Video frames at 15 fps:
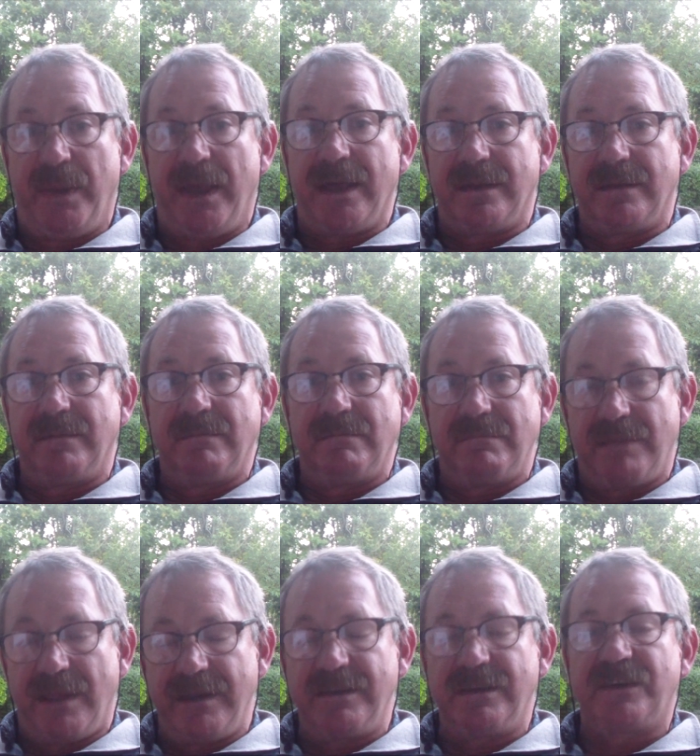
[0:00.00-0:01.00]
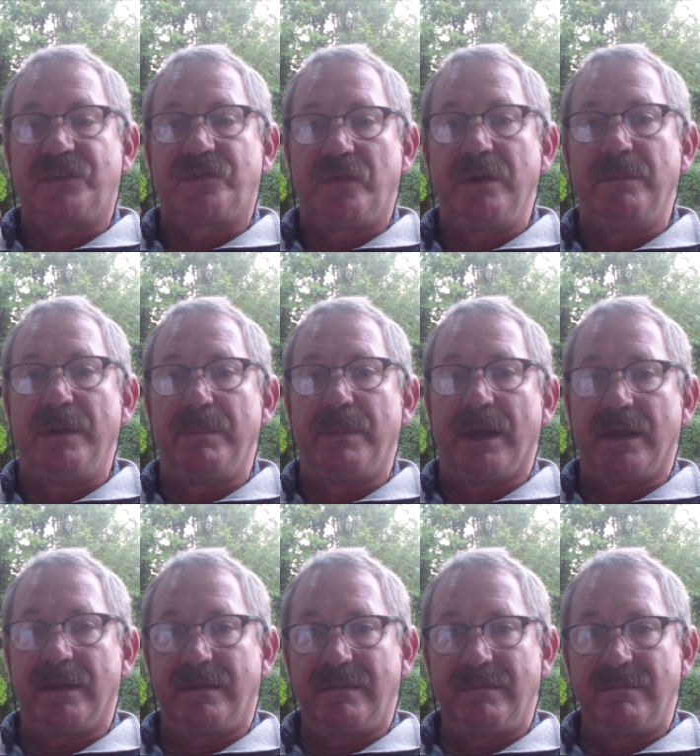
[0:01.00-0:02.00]
bad. That is extremely bad.
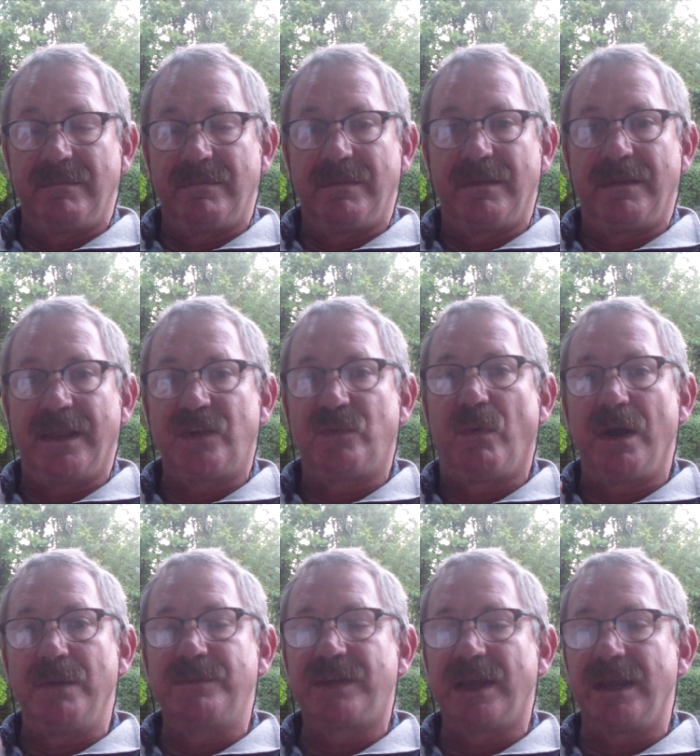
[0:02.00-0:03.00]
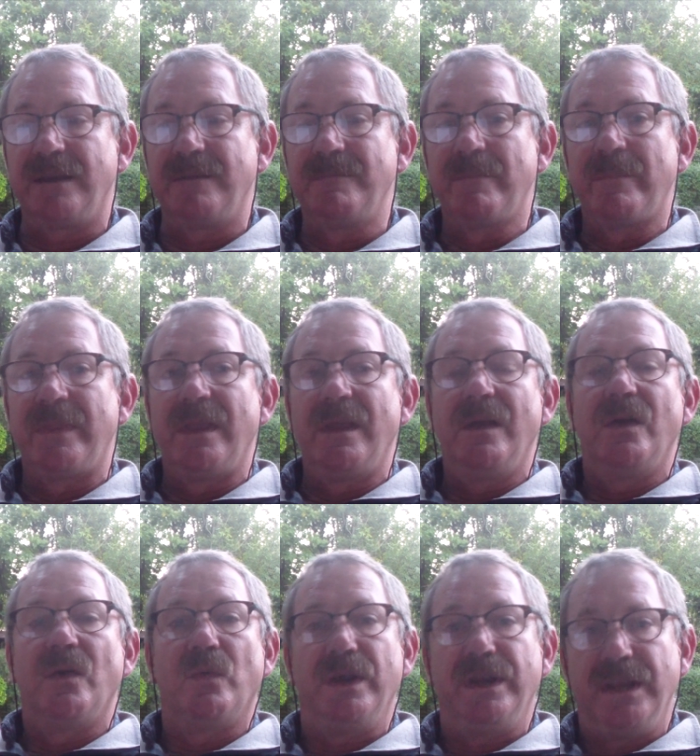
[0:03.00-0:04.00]
That's why I'm saying
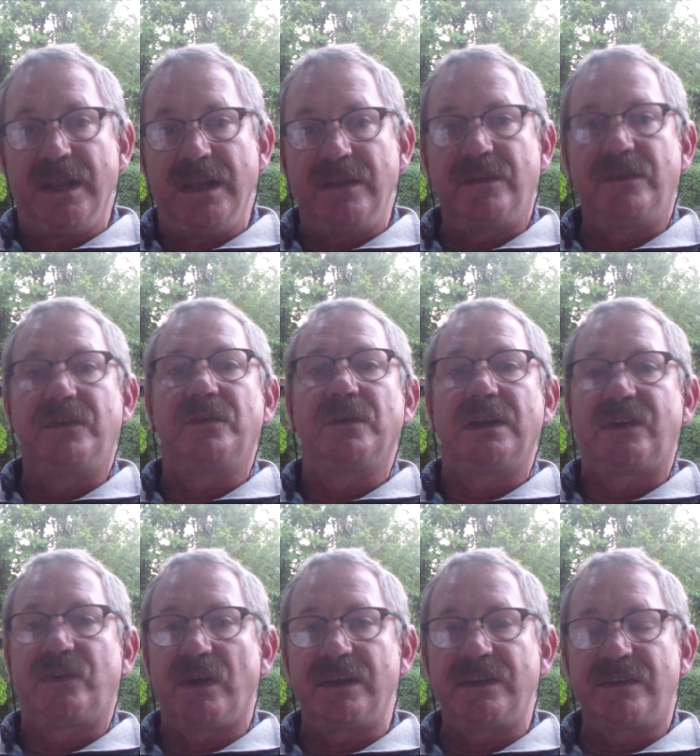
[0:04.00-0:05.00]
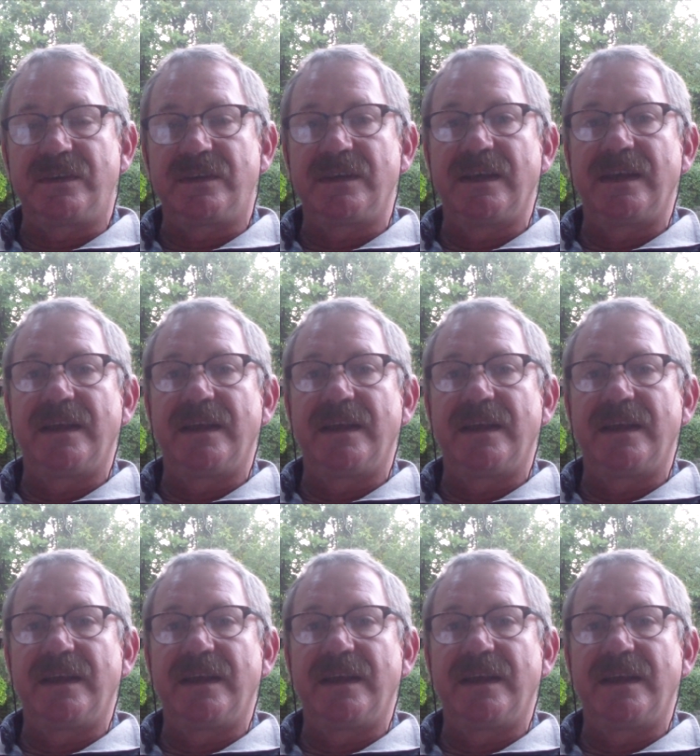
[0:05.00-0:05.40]
we need to address